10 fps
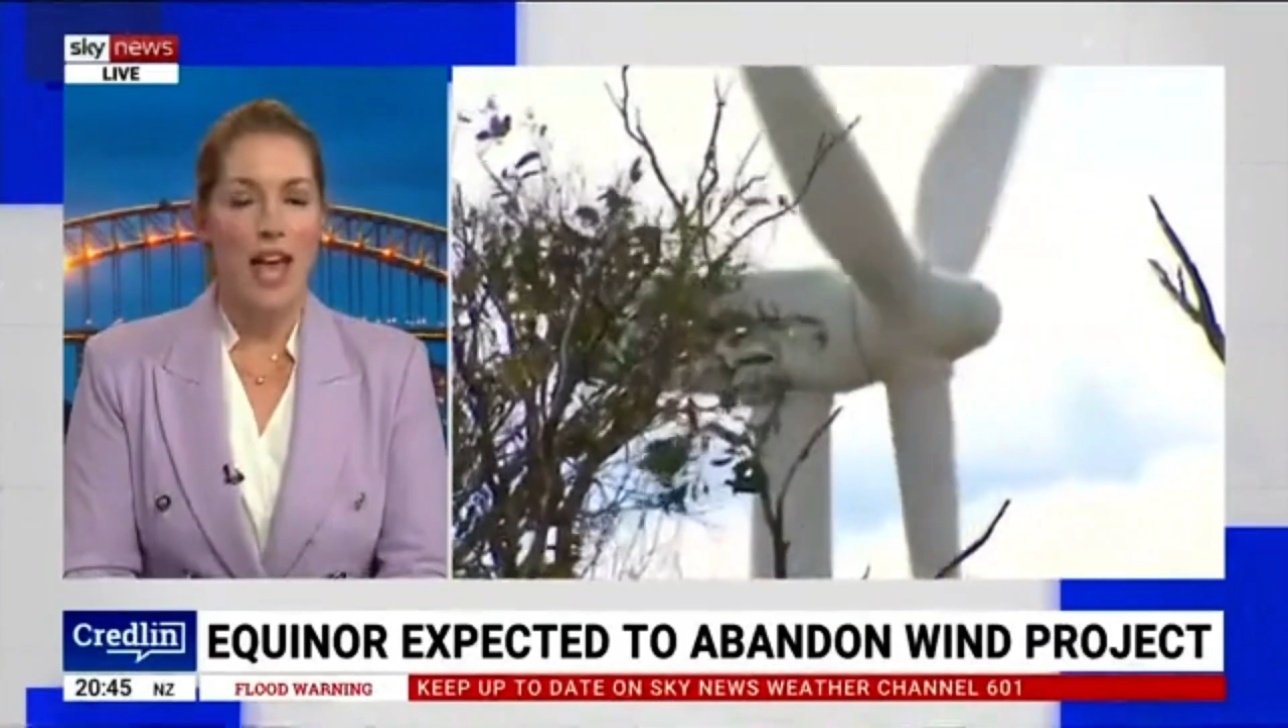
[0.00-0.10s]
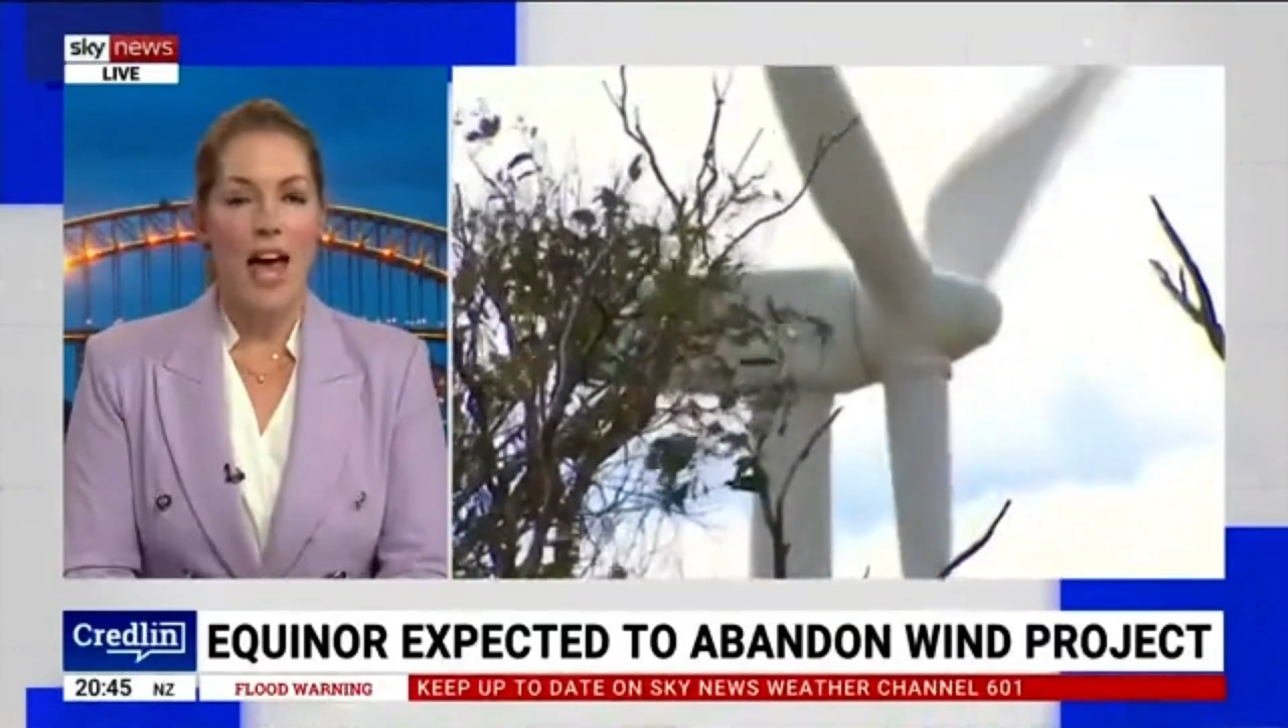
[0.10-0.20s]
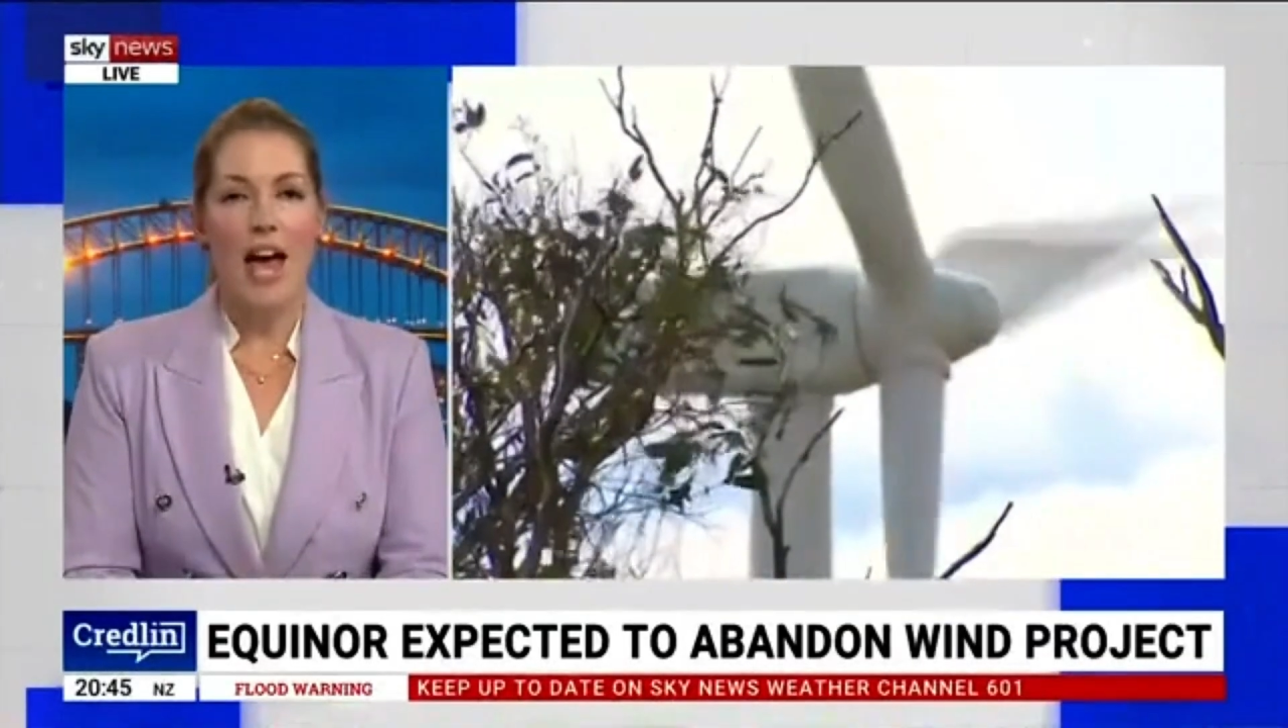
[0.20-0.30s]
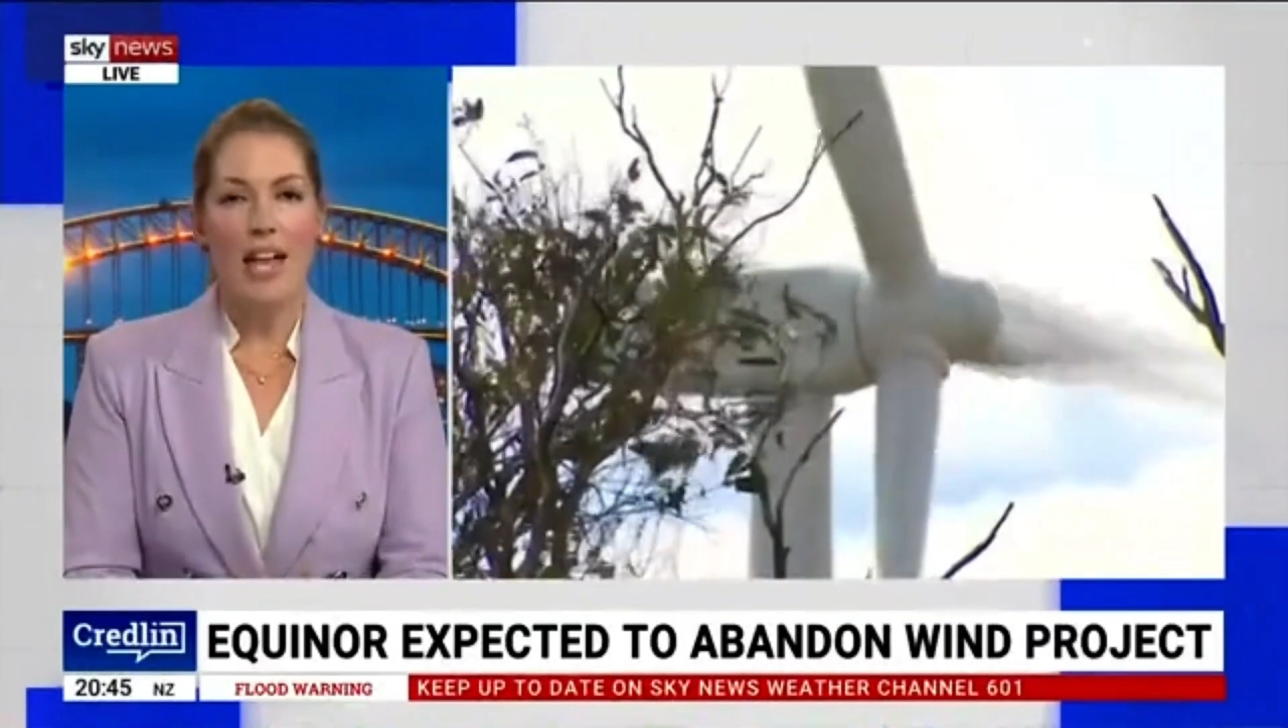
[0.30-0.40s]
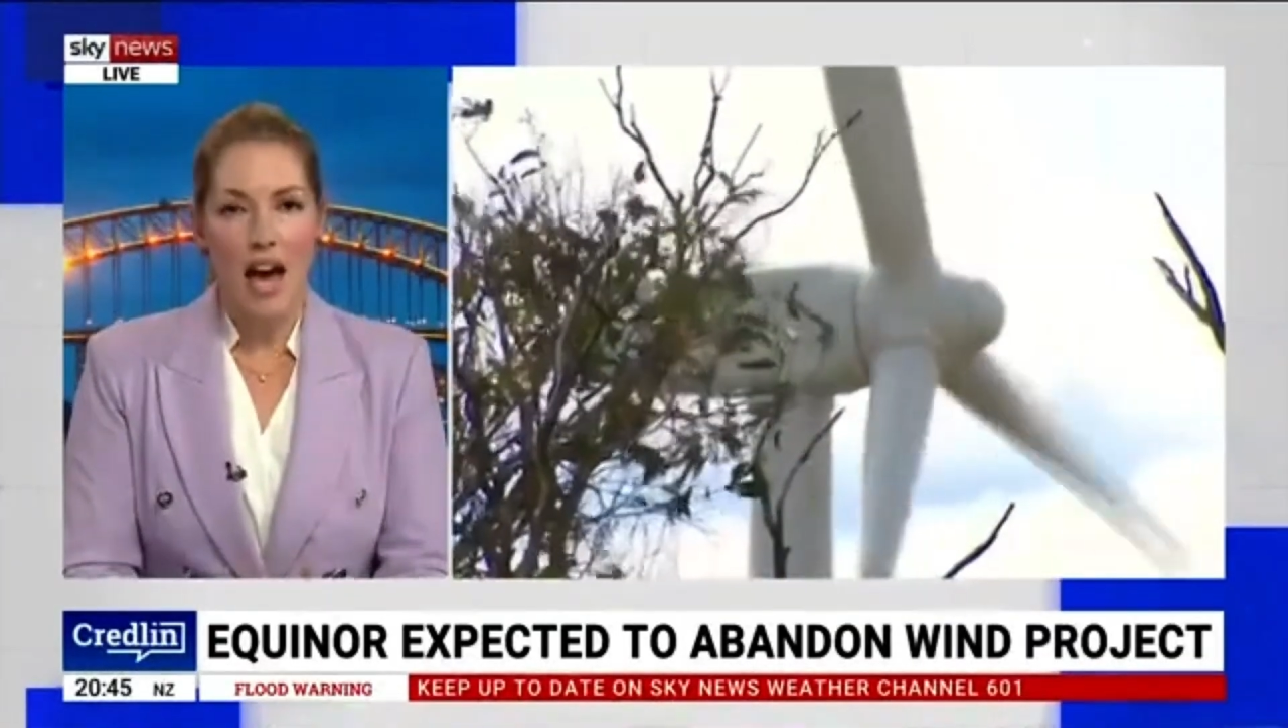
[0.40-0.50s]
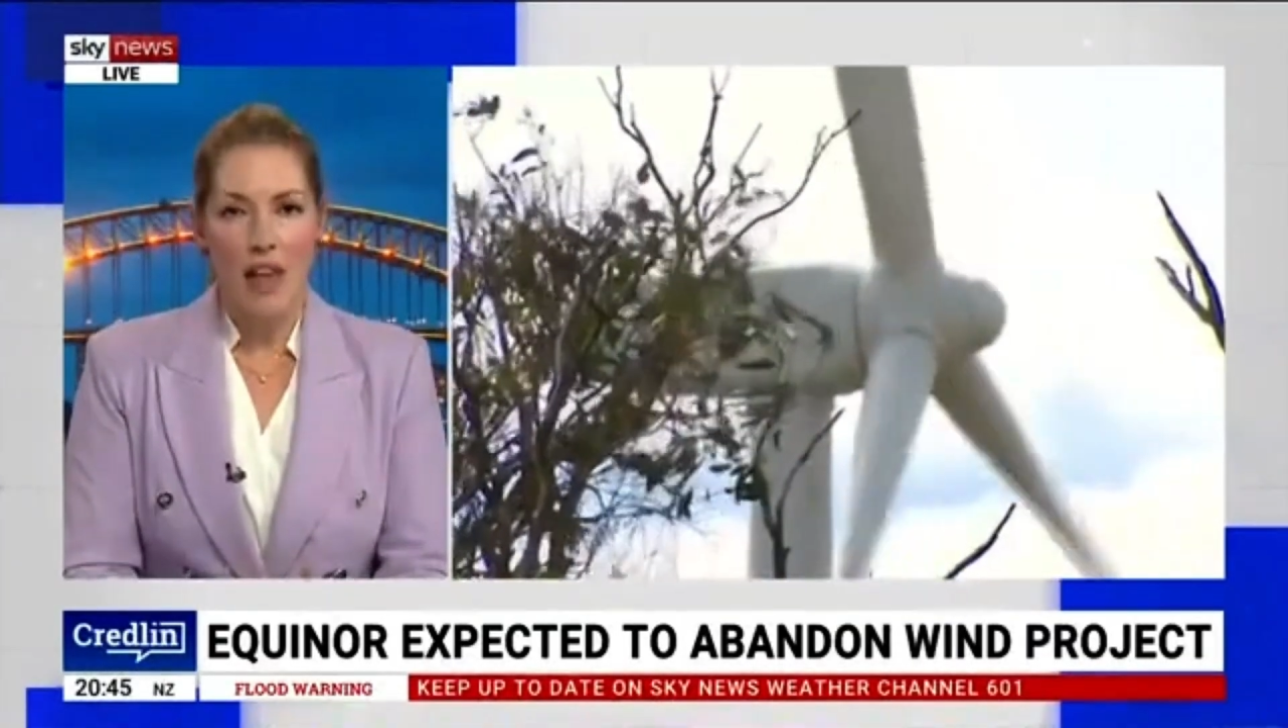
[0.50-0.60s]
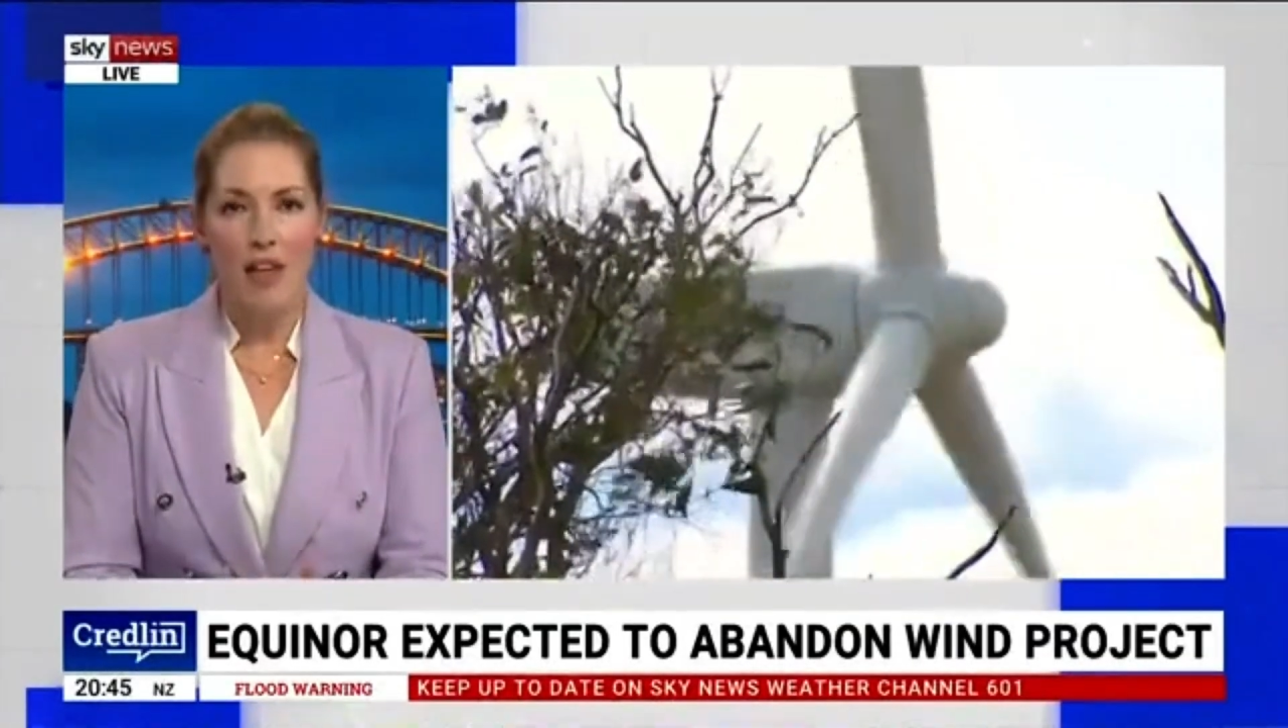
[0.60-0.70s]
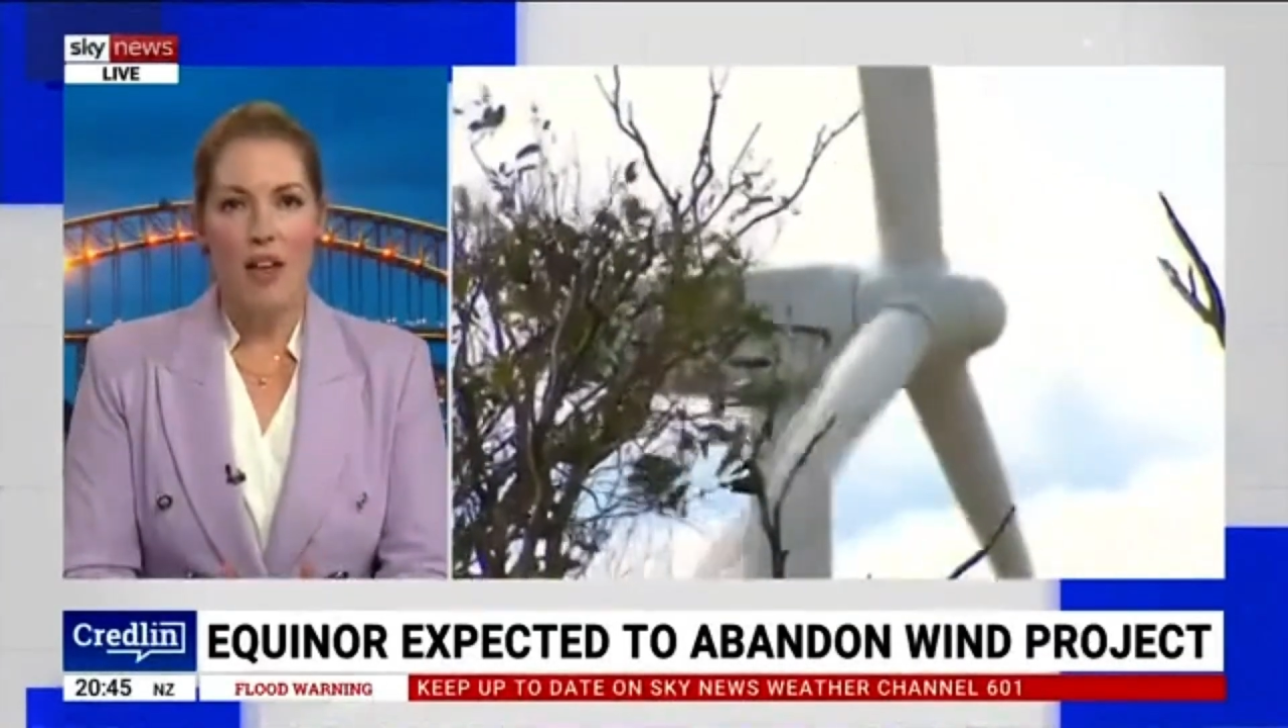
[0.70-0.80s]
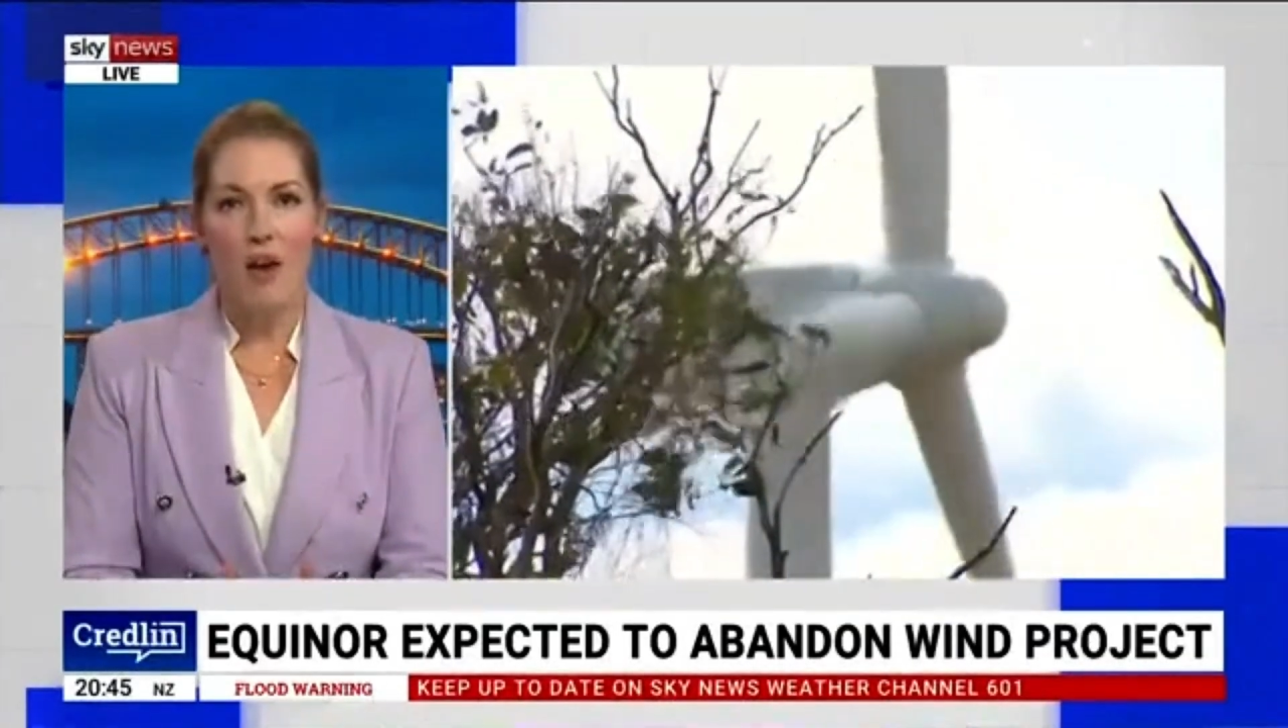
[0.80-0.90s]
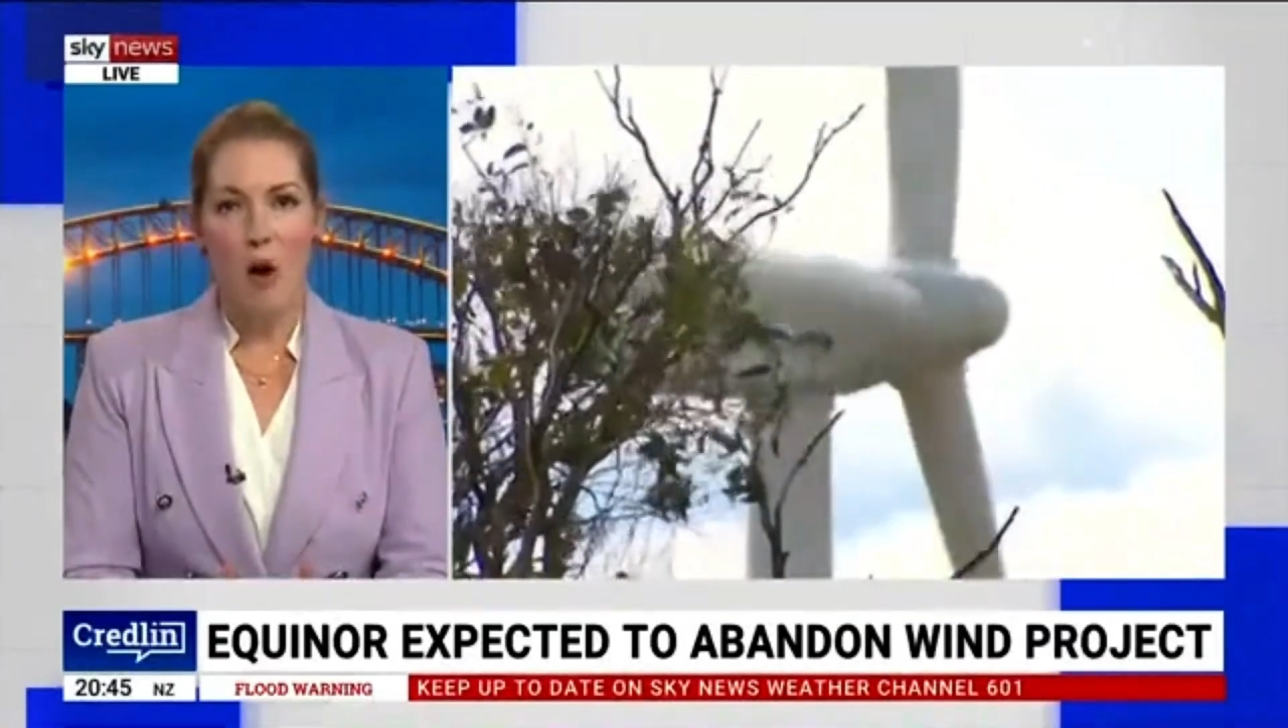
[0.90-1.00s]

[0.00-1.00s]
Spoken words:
at other